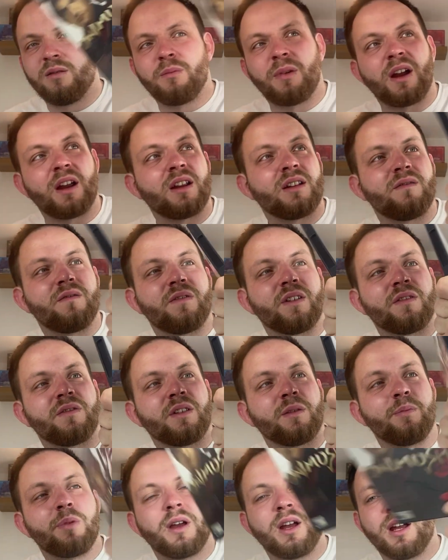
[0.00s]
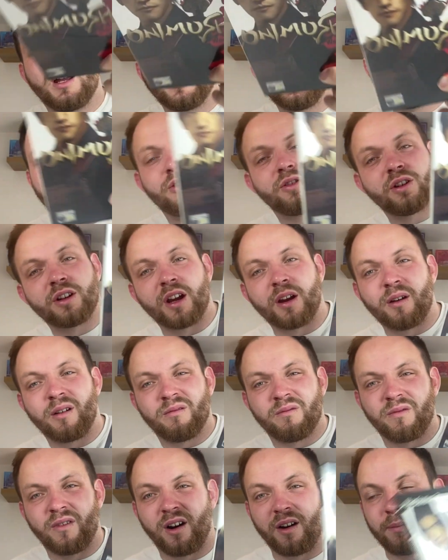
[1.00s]
Paid 50p. Should get
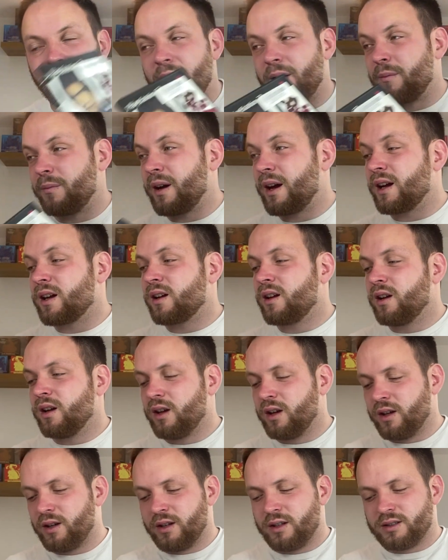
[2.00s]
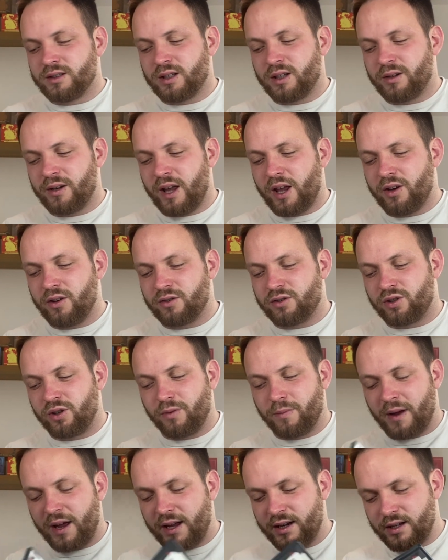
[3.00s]
£5 back. So yeah, not too
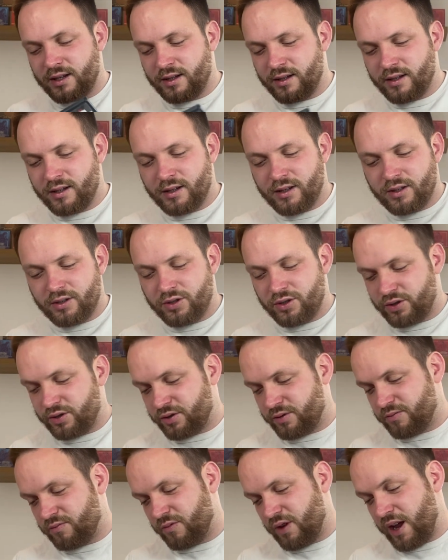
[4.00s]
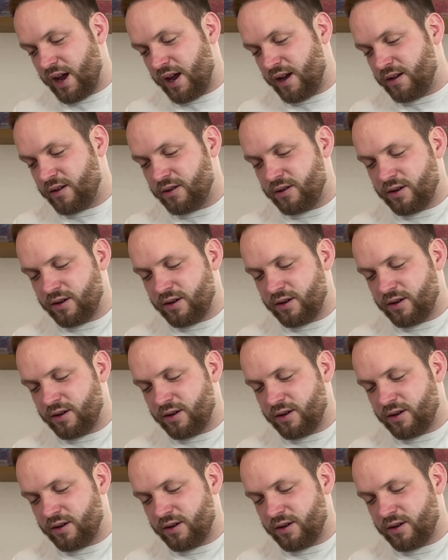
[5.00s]
bad. Just, yeah.